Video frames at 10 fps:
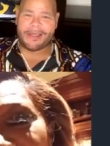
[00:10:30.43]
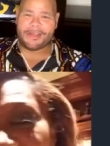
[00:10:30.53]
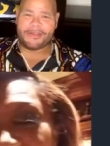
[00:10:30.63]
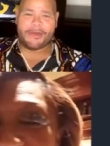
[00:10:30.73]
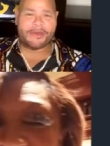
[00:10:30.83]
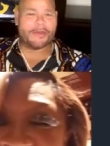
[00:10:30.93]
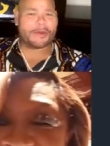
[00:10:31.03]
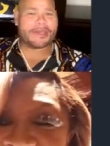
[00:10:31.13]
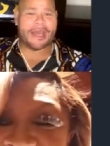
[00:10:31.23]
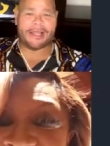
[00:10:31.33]
You
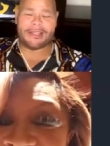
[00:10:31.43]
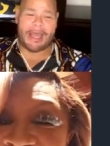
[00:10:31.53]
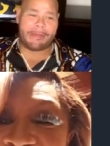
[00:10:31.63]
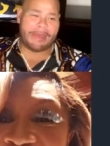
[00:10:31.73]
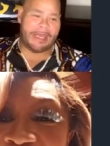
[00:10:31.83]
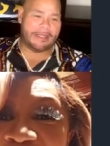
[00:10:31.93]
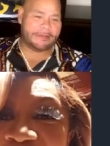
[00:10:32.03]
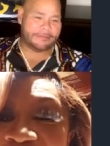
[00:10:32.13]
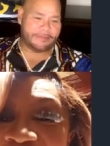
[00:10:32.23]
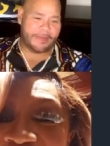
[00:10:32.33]
kill. I mean,
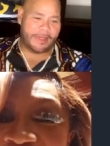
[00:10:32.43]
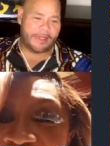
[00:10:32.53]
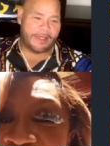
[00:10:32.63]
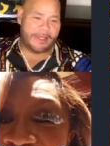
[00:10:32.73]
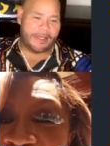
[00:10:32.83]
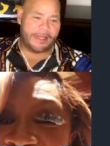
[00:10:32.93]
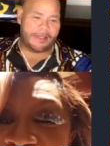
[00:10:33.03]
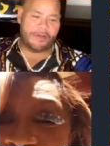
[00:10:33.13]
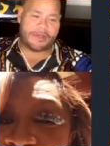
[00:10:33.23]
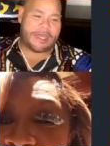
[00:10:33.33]

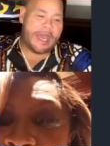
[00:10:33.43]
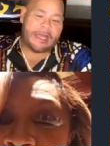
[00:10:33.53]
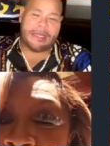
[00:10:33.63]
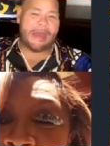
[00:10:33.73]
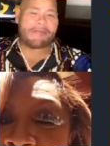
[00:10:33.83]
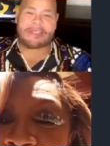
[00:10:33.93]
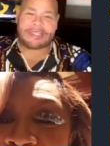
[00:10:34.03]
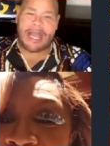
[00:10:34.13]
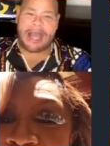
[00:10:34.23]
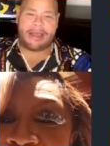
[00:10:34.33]
you kill it every
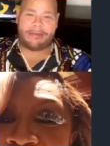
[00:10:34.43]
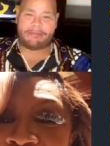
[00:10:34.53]
time.